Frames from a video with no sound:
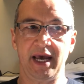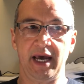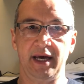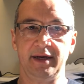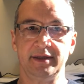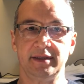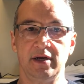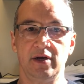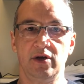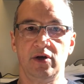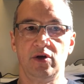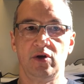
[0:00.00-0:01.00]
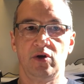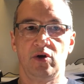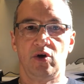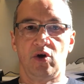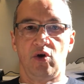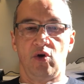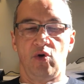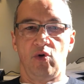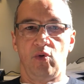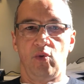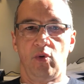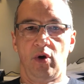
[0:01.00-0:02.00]
and
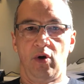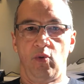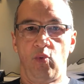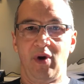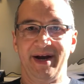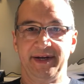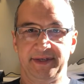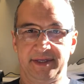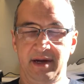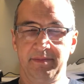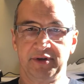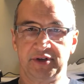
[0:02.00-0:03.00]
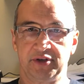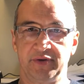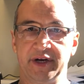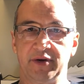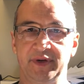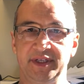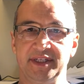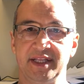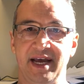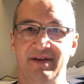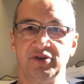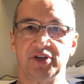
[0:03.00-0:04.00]
why temperature, increasing
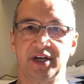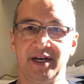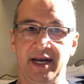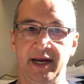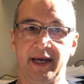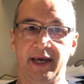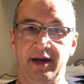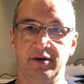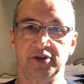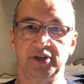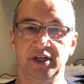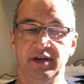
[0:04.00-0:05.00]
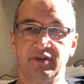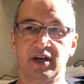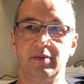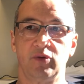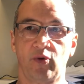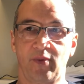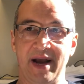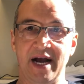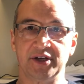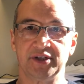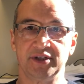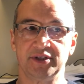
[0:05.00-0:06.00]
the average kinetic energy of the chemical
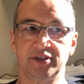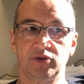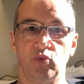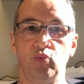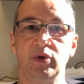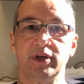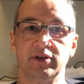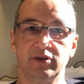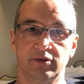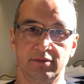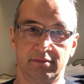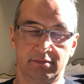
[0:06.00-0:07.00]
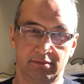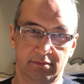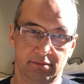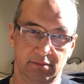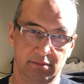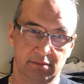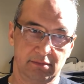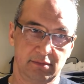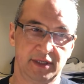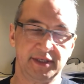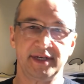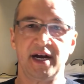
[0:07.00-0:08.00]
reactions, will
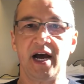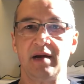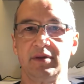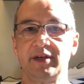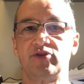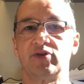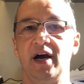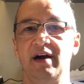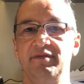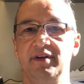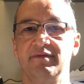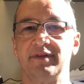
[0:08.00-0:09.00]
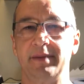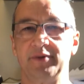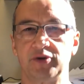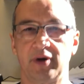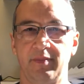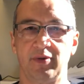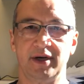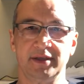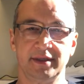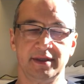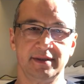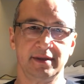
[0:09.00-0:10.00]
undeniably drive the inflammatory
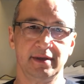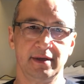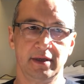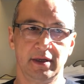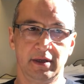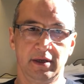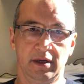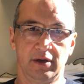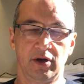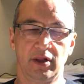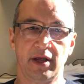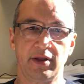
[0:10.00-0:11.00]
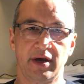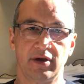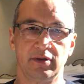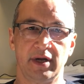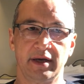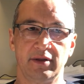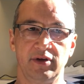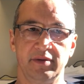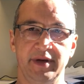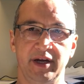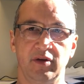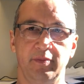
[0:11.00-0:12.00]
process and in all likelihood
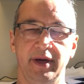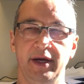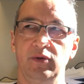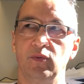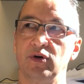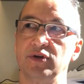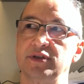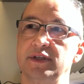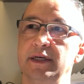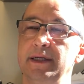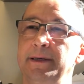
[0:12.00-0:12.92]
make your pain worse.